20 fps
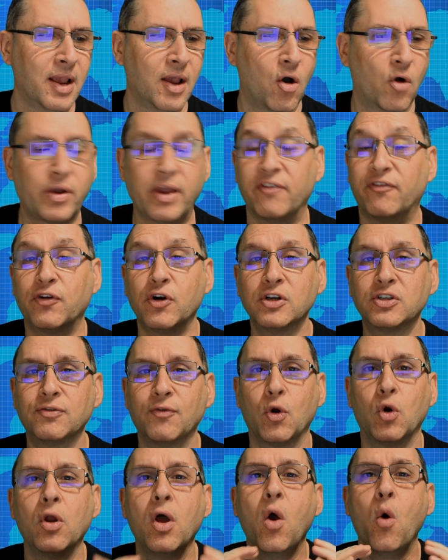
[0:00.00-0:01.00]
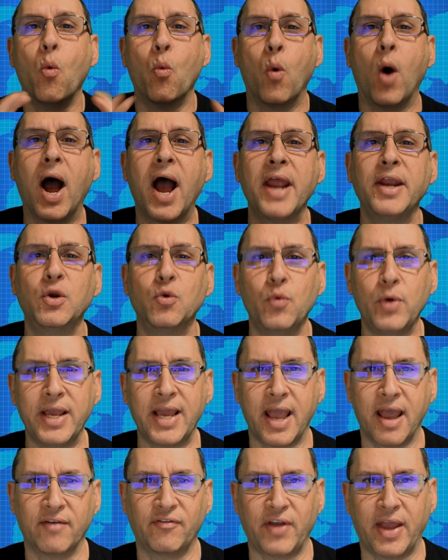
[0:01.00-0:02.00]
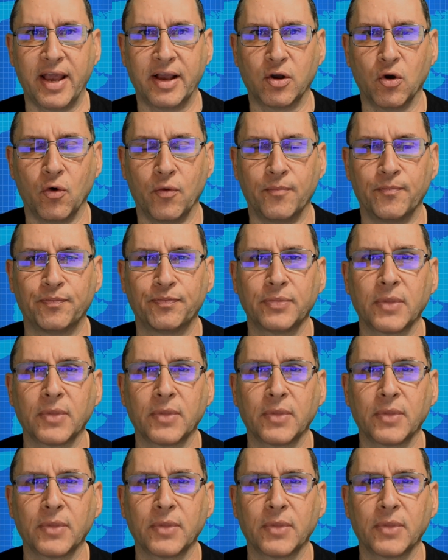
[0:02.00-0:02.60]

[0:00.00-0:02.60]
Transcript: Okay, first of all, why do we have echo?